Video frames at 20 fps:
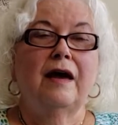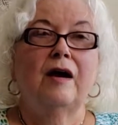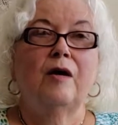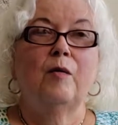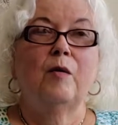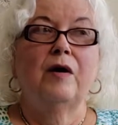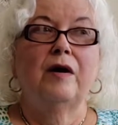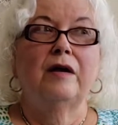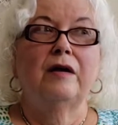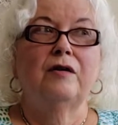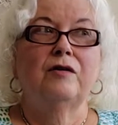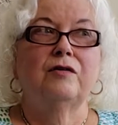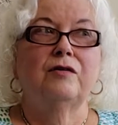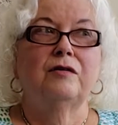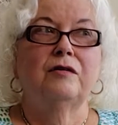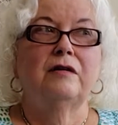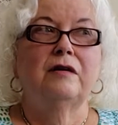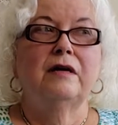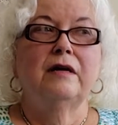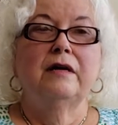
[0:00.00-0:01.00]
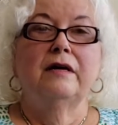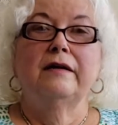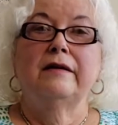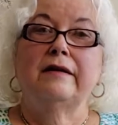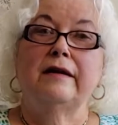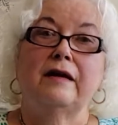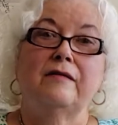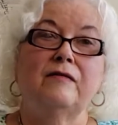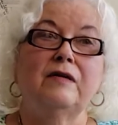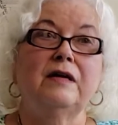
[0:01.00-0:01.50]
how I could
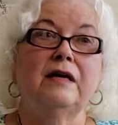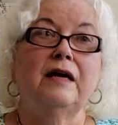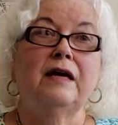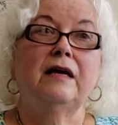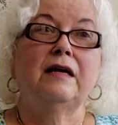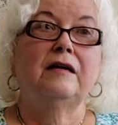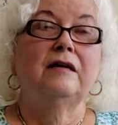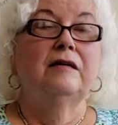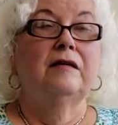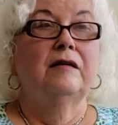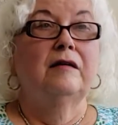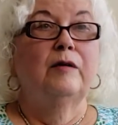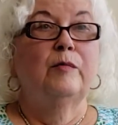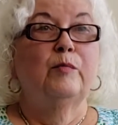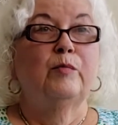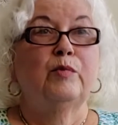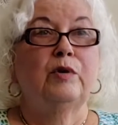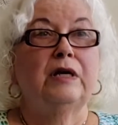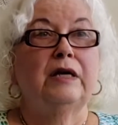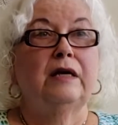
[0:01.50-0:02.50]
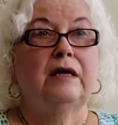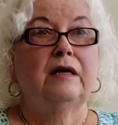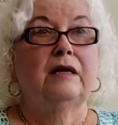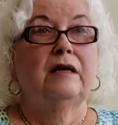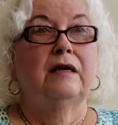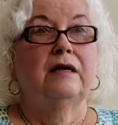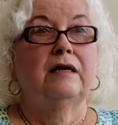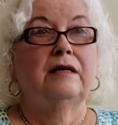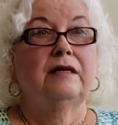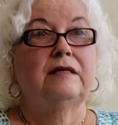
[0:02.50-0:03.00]
navigate bringing
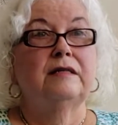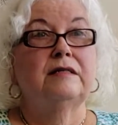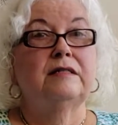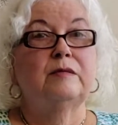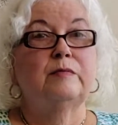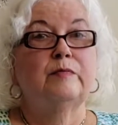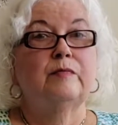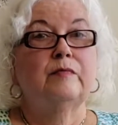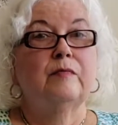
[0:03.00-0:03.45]
his